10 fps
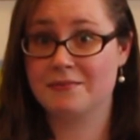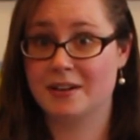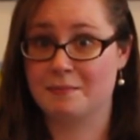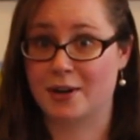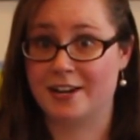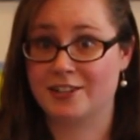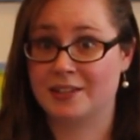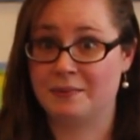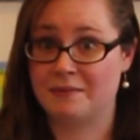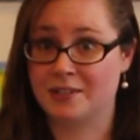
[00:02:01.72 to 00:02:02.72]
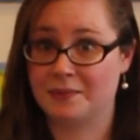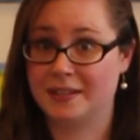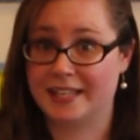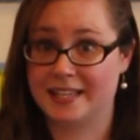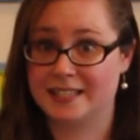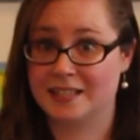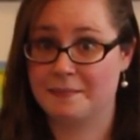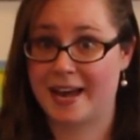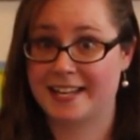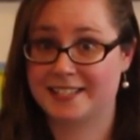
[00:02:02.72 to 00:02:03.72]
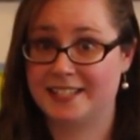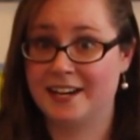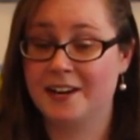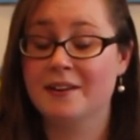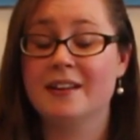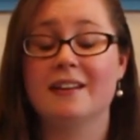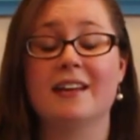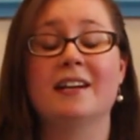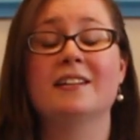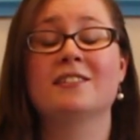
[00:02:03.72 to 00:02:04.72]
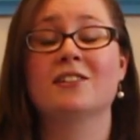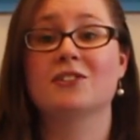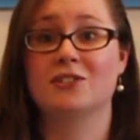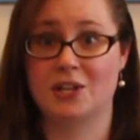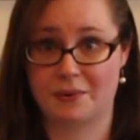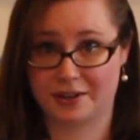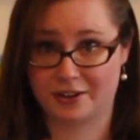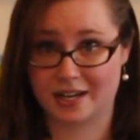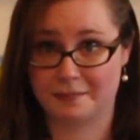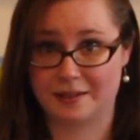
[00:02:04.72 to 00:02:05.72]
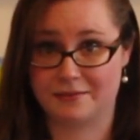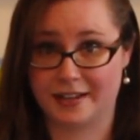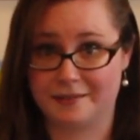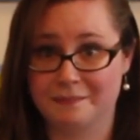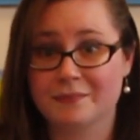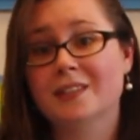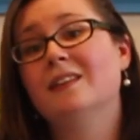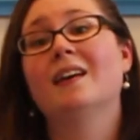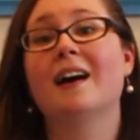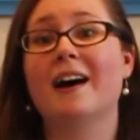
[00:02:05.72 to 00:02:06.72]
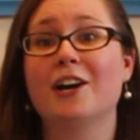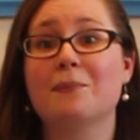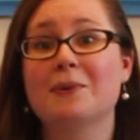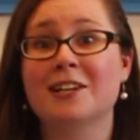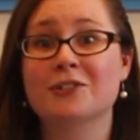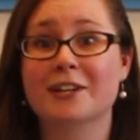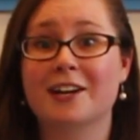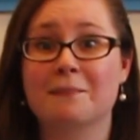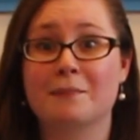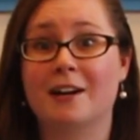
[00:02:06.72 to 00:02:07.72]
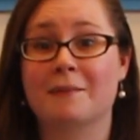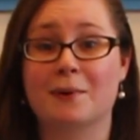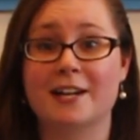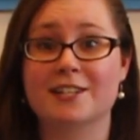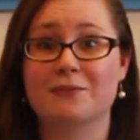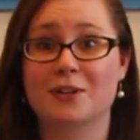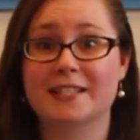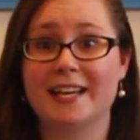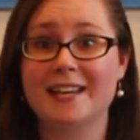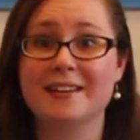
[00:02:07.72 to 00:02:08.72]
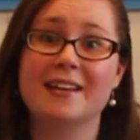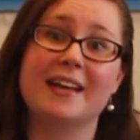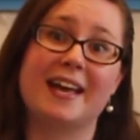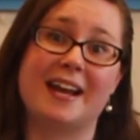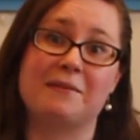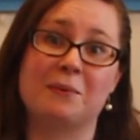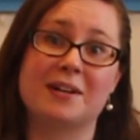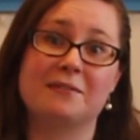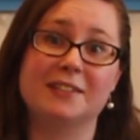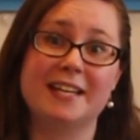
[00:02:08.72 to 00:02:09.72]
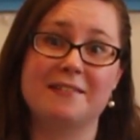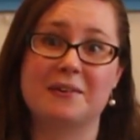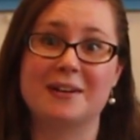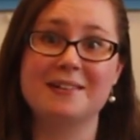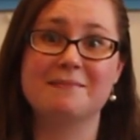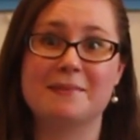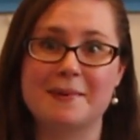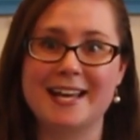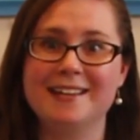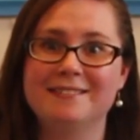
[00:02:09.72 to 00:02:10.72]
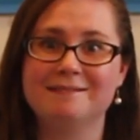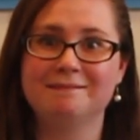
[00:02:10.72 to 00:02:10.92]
fun project that we've done with the kids in the past here, and it is so incredibly fun. I hope you all enjoyed our project for today, and have a wonderful day everyone. Bye-bye.